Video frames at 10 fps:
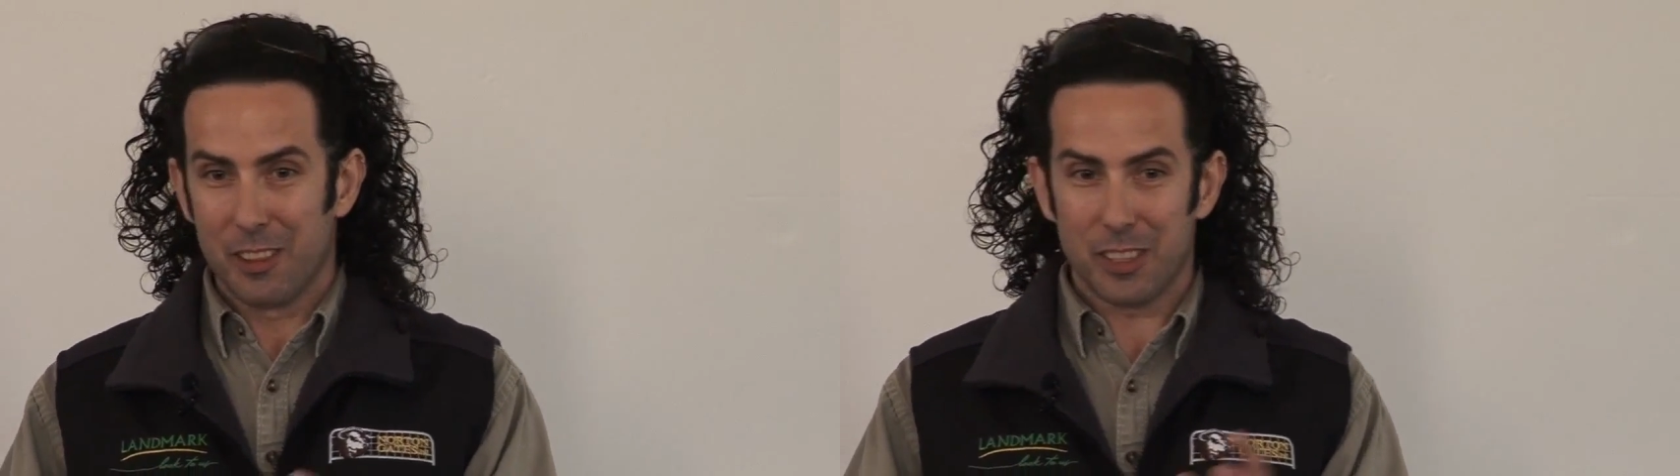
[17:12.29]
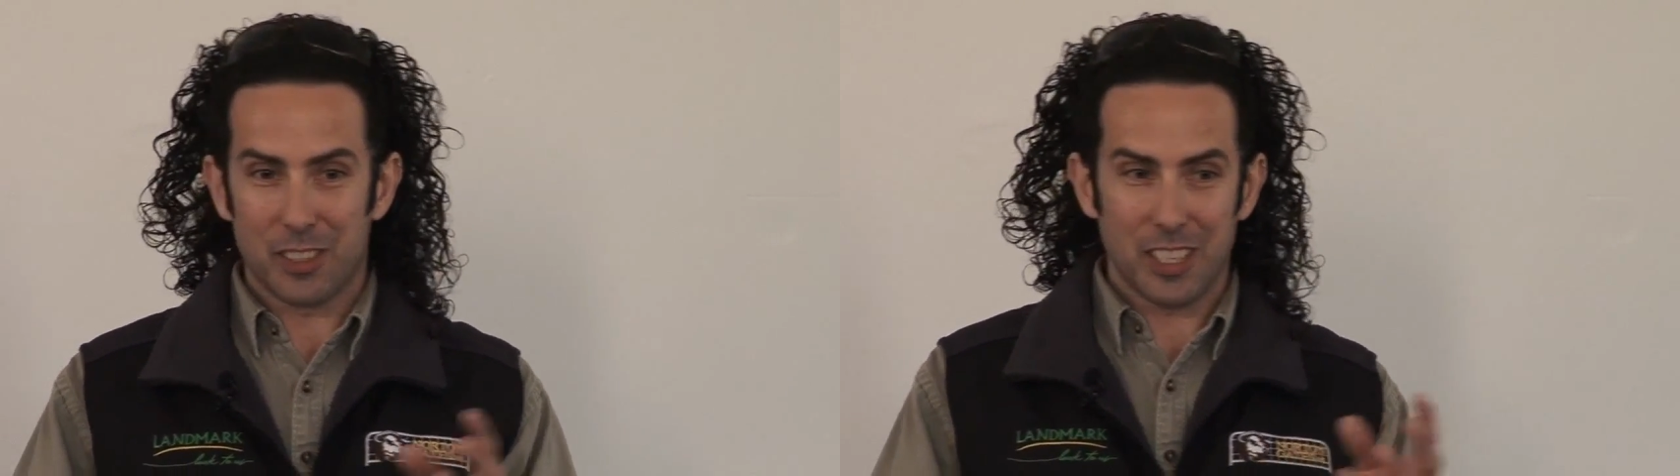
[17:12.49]

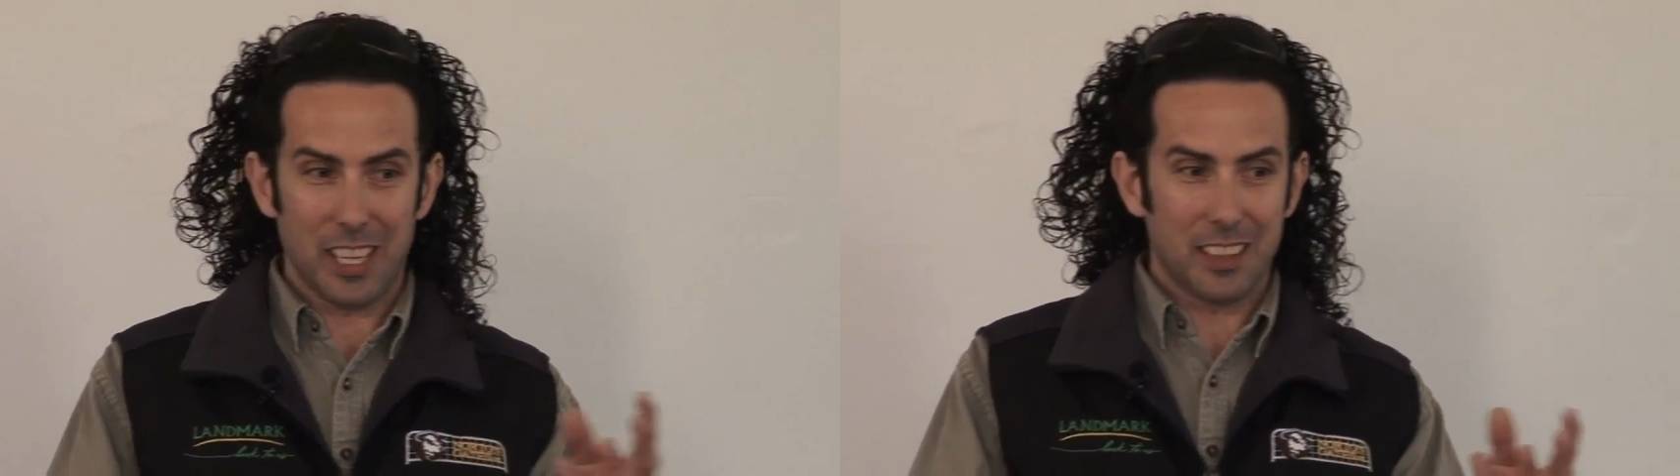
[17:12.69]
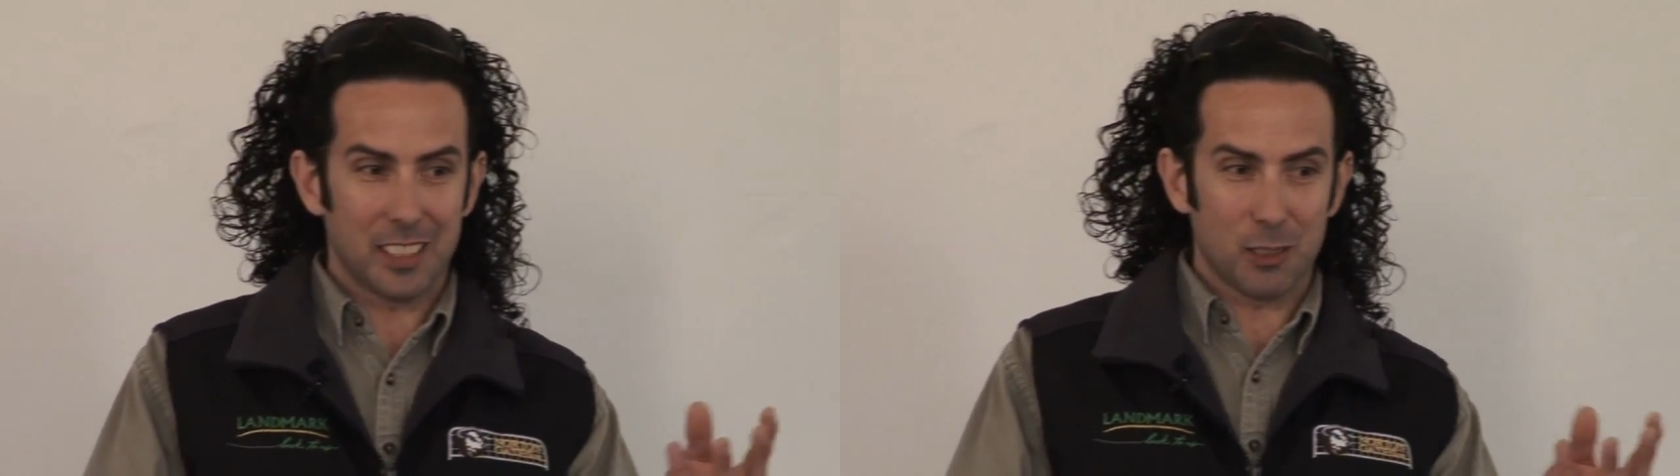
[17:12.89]
the
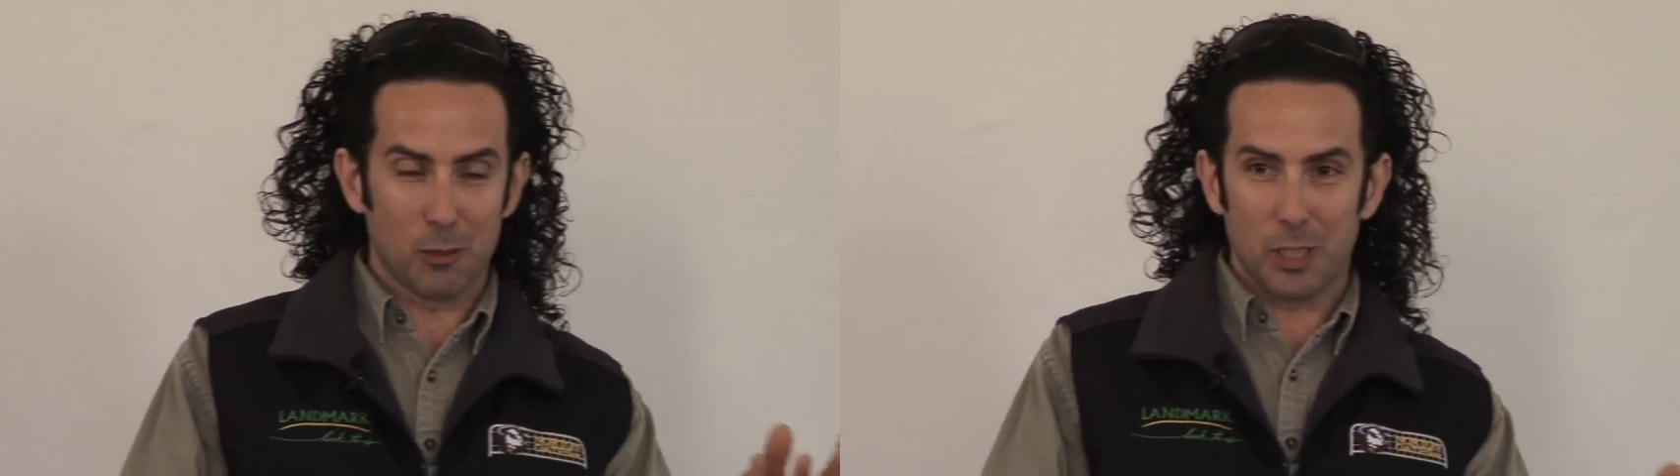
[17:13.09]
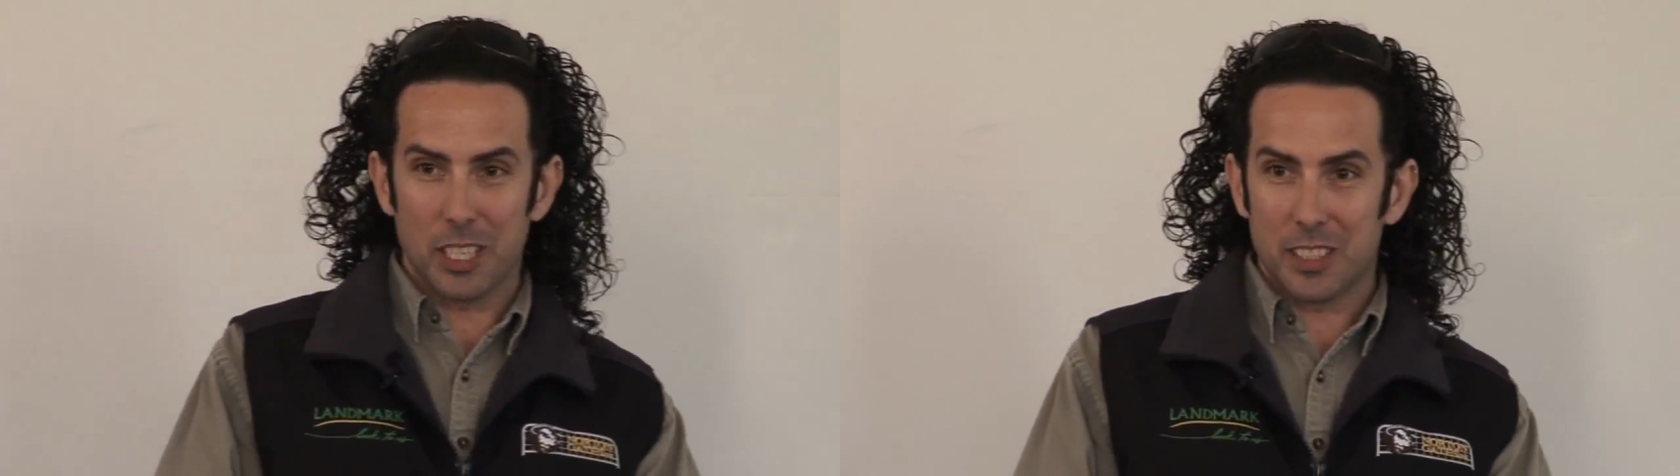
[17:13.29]
seed that's
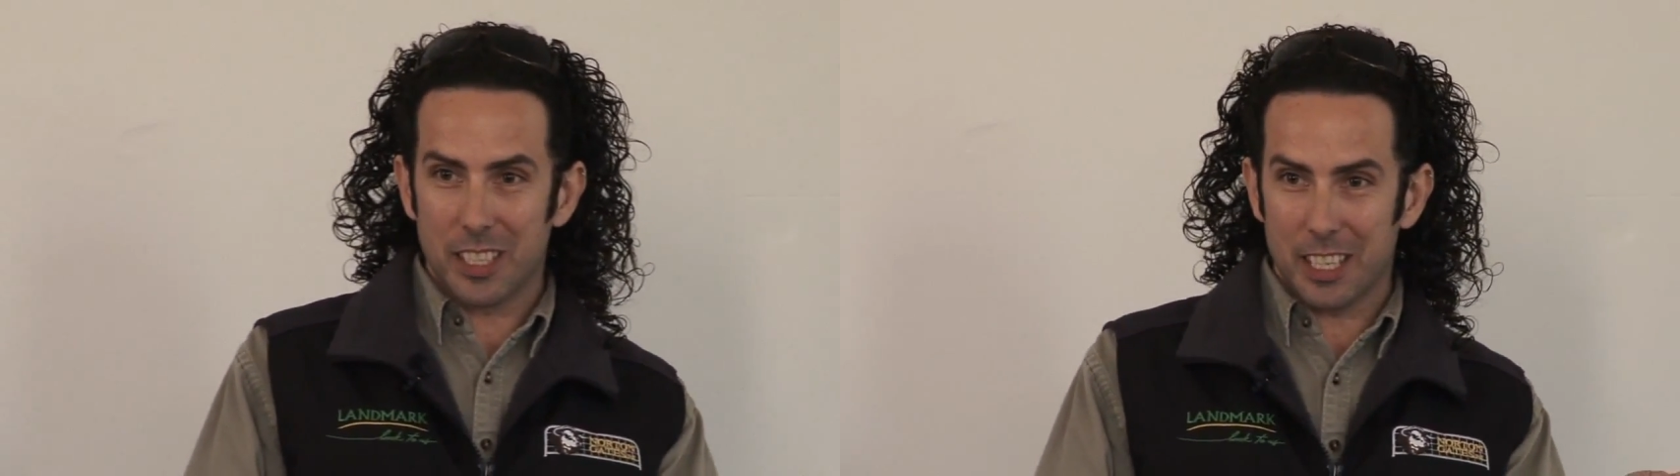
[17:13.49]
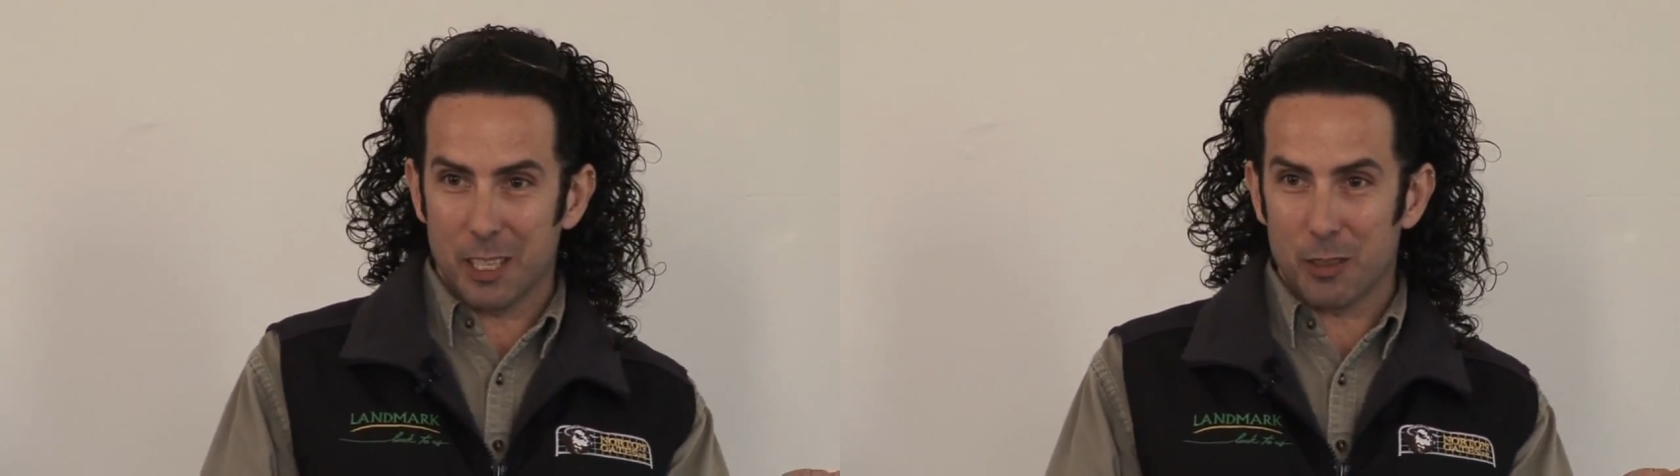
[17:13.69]
already
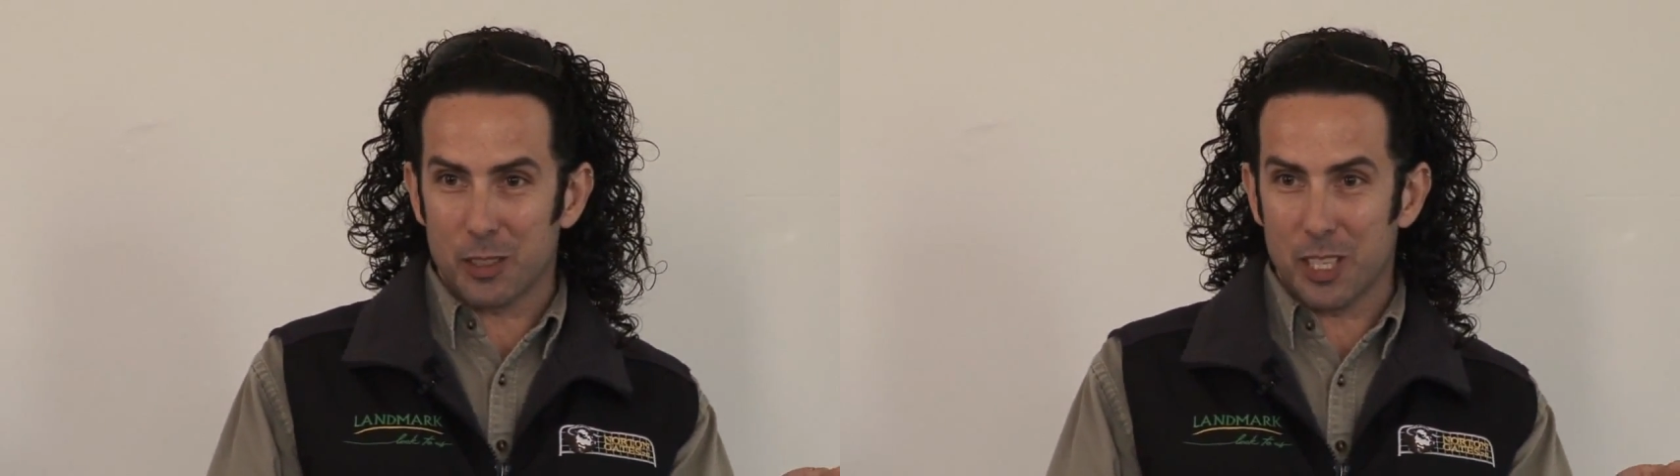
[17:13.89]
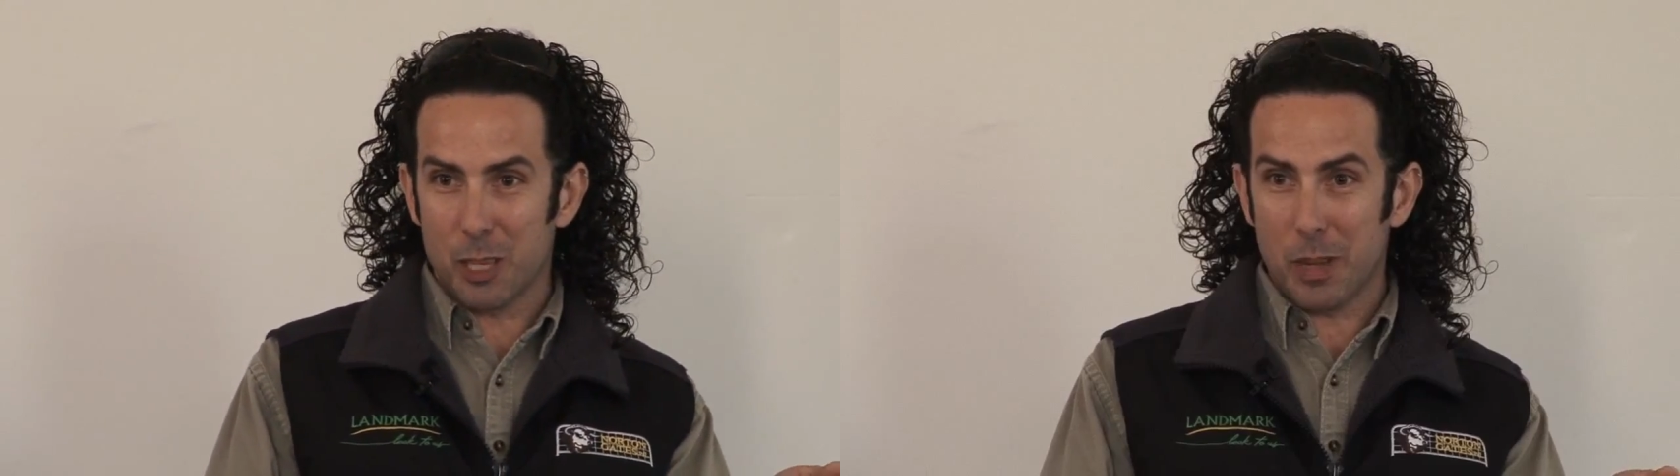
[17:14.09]
sitting there in the
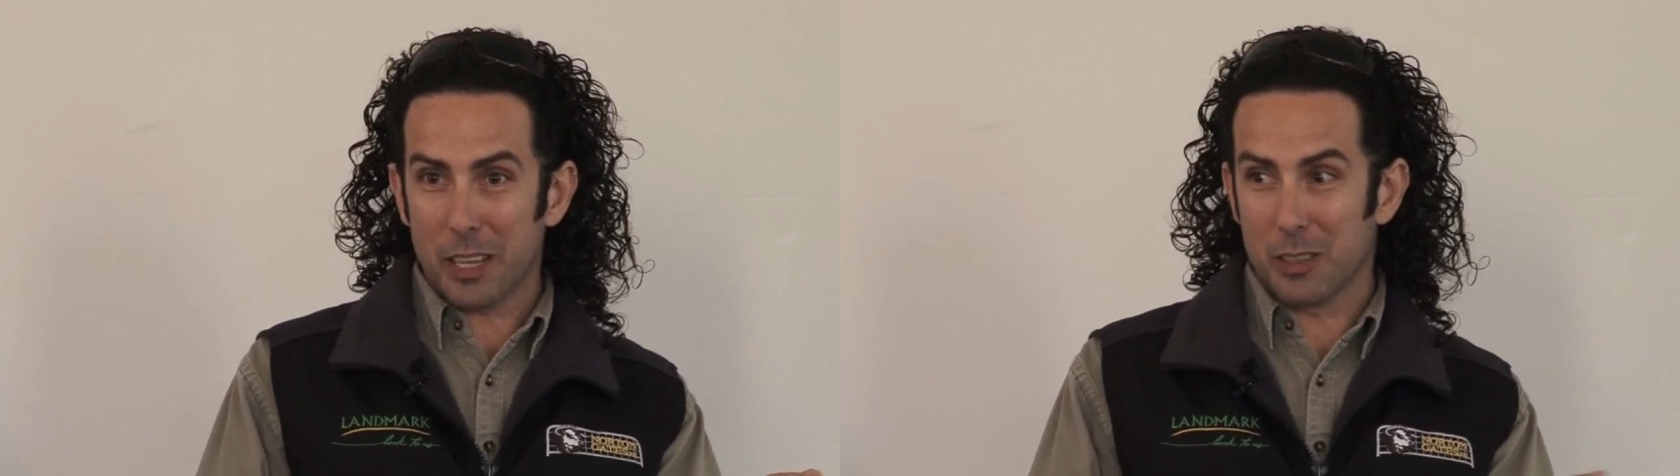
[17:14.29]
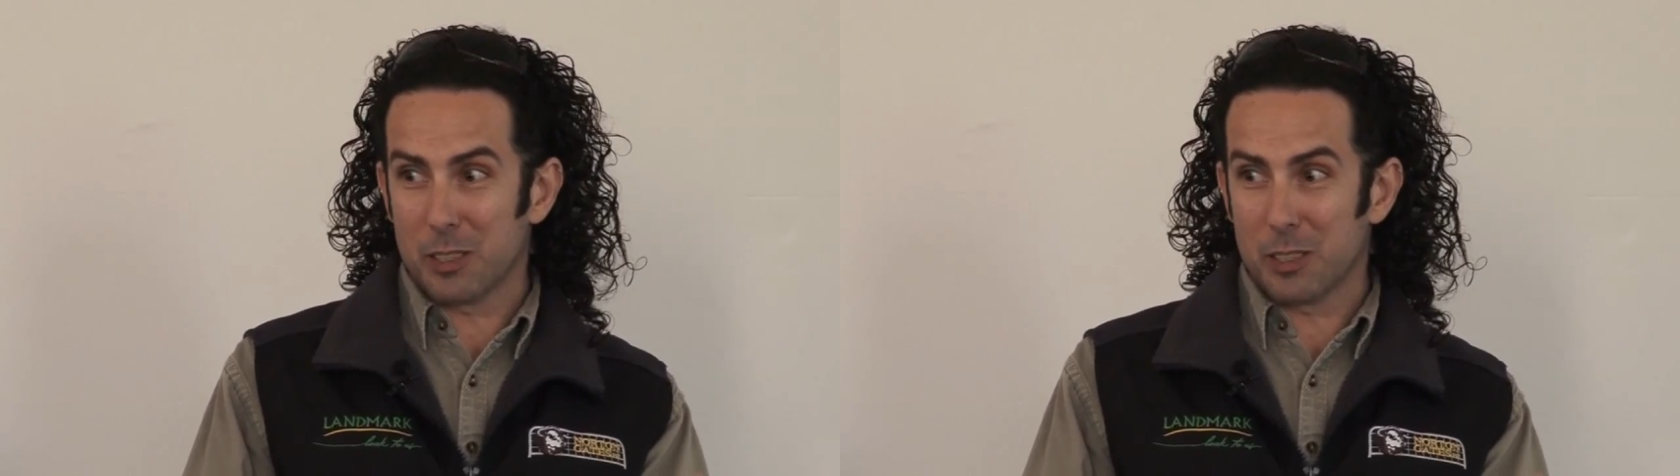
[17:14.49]
seed bank,